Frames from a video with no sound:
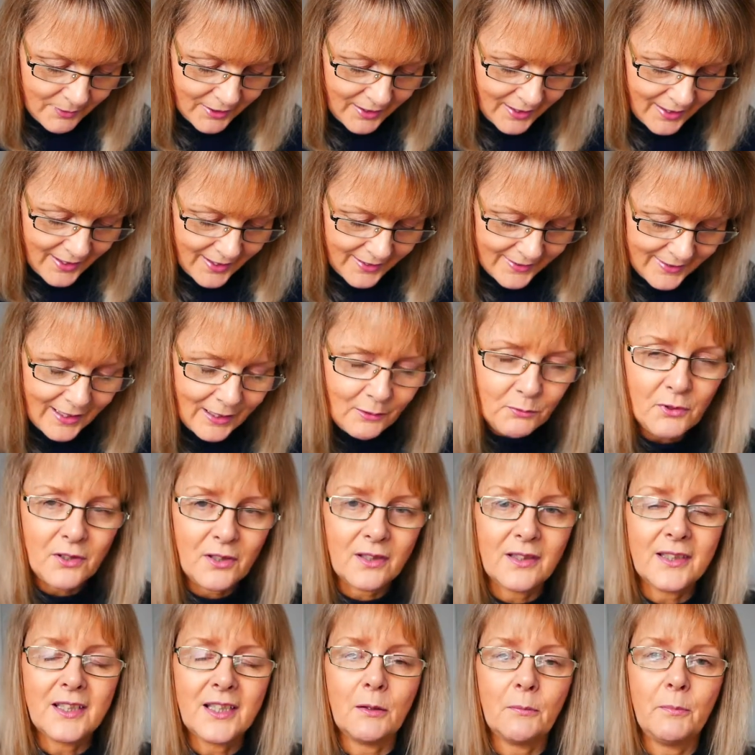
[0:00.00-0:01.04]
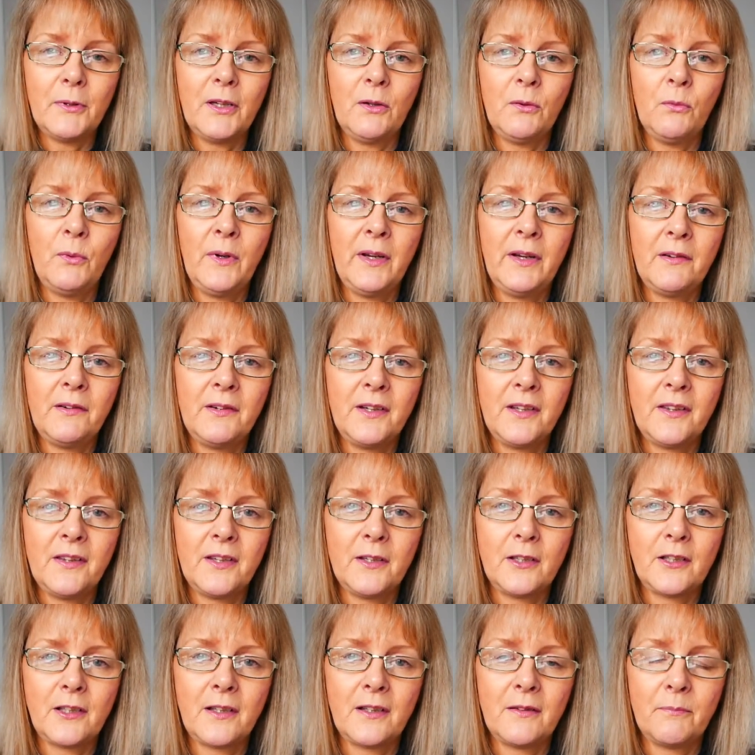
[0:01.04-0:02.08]
again, I was a little bit weary of
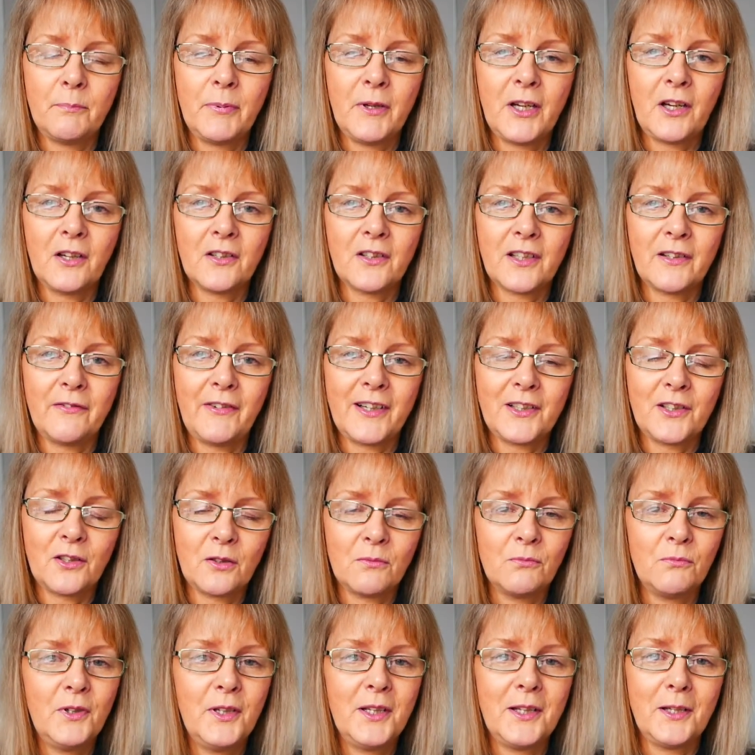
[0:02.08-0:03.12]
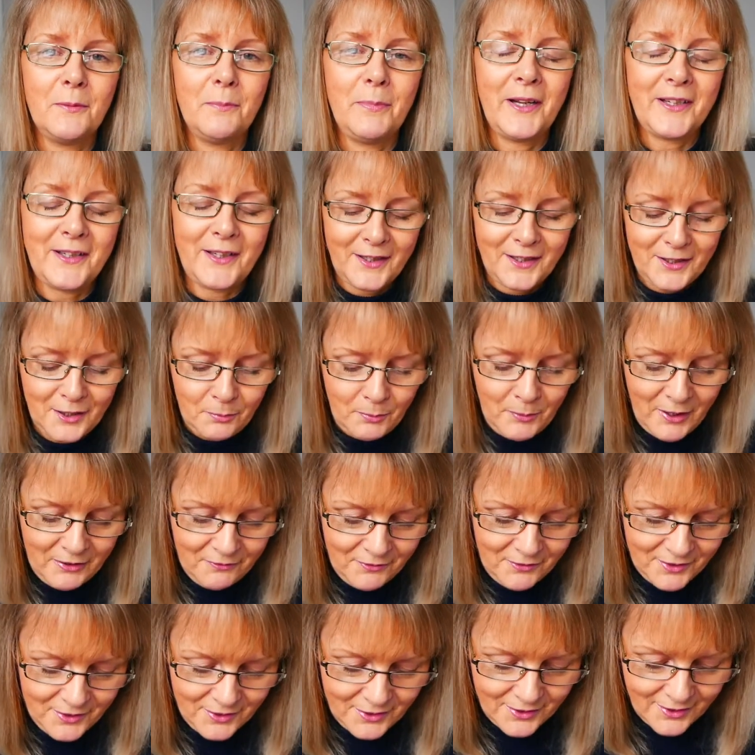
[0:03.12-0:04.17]
this because I've had some really bad
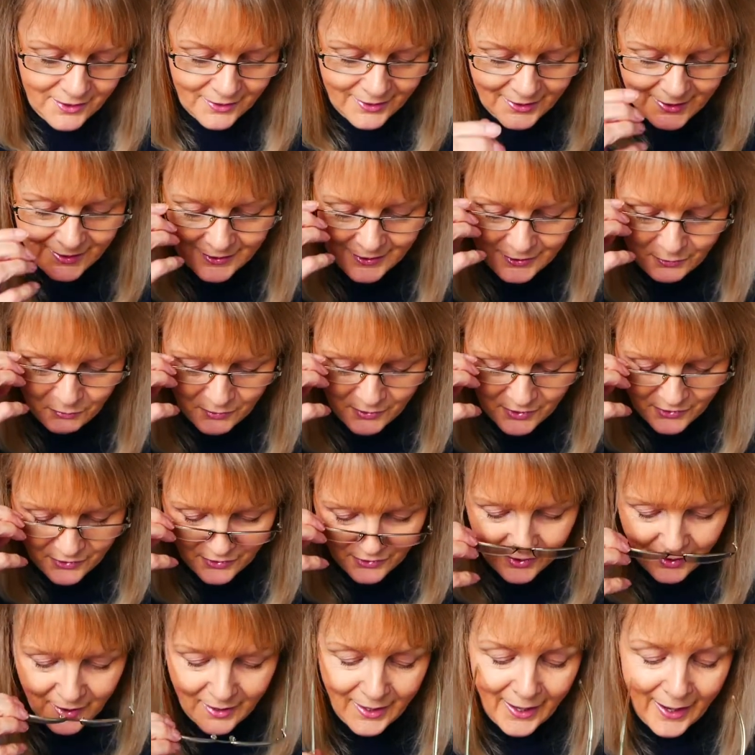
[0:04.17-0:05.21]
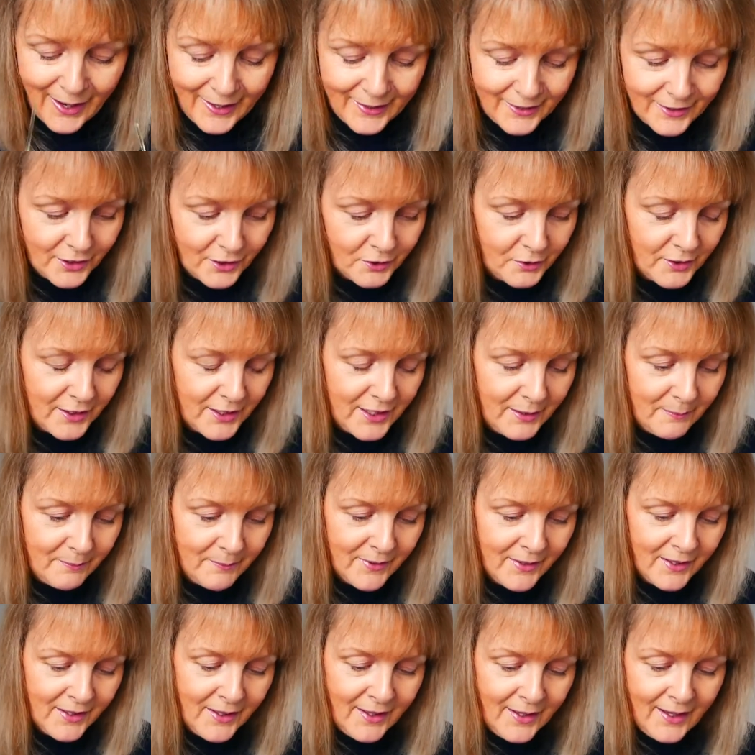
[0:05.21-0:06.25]
experiences lately with eye cream,
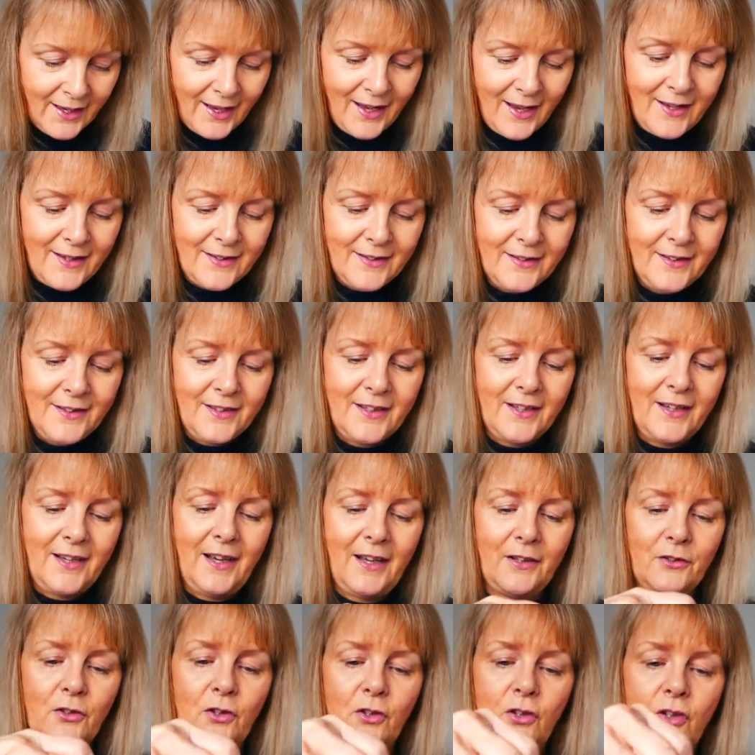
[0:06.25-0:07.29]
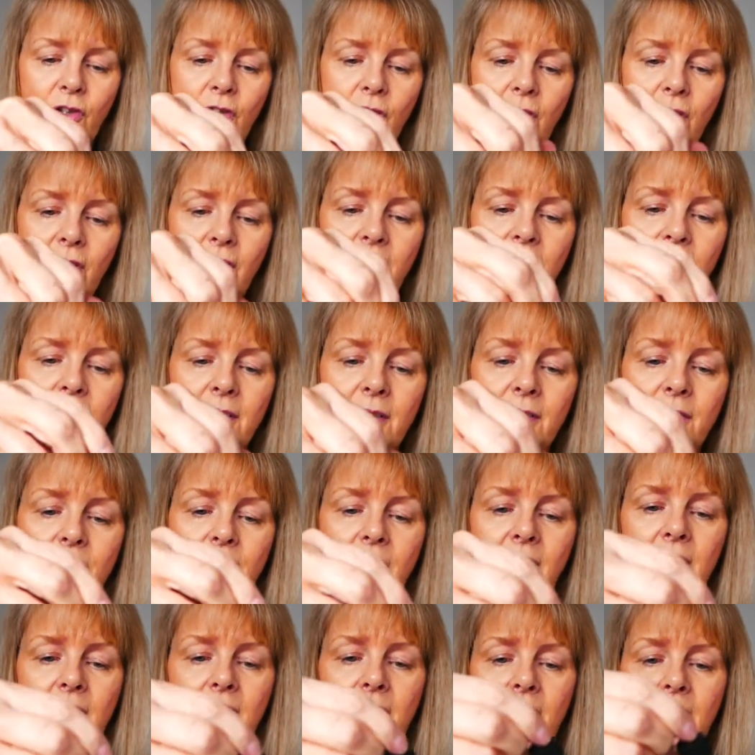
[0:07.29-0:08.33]
and I'll just show you
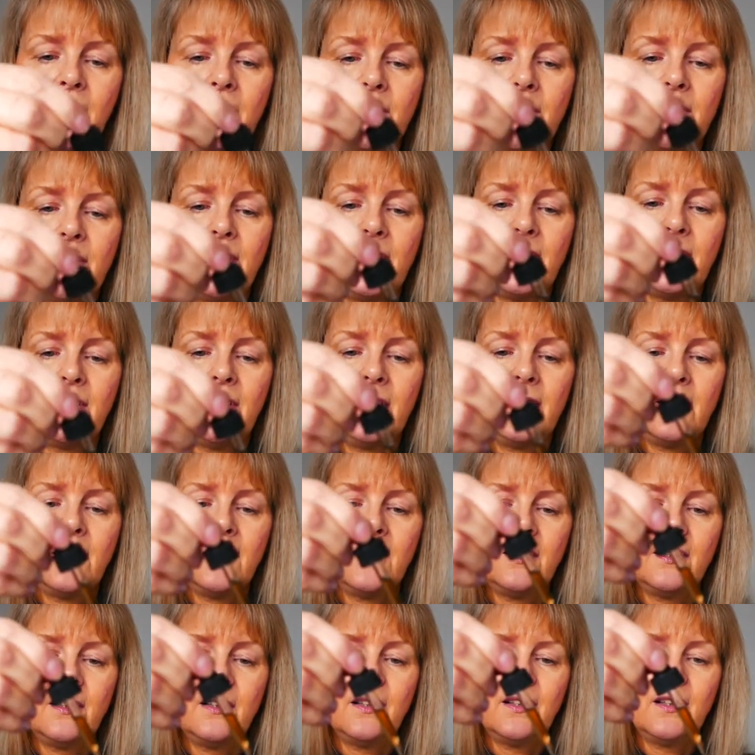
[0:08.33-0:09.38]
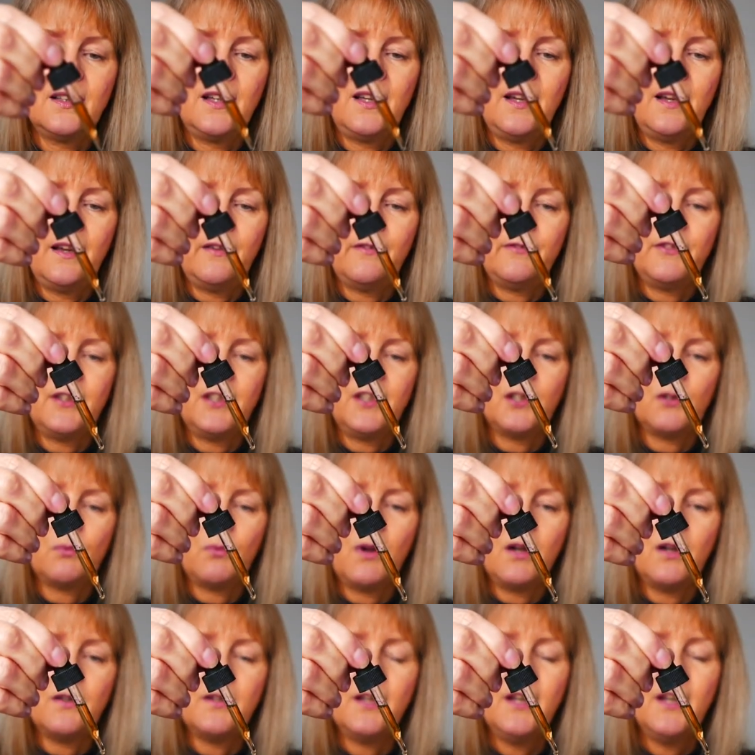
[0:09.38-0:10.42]
the consistency of this
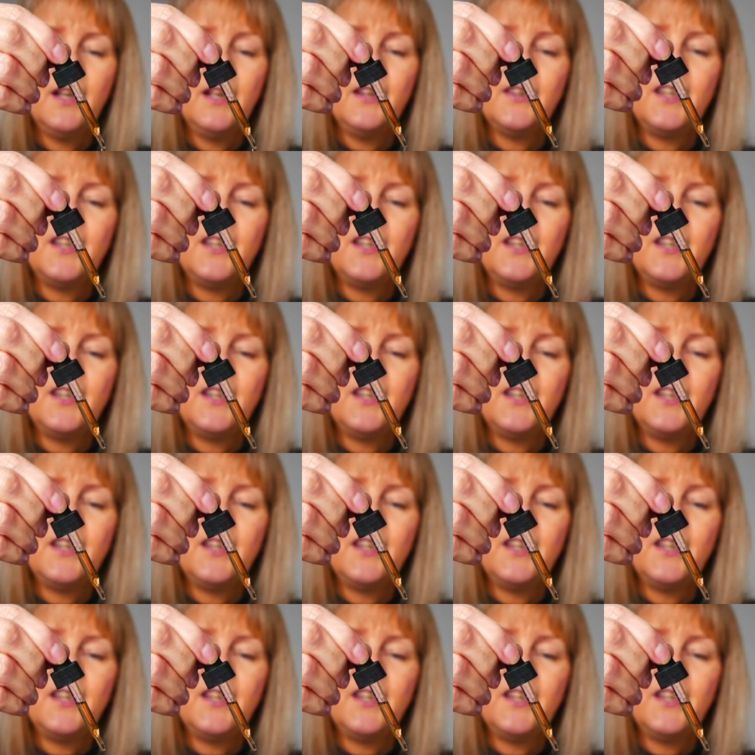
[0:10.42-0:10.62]
one.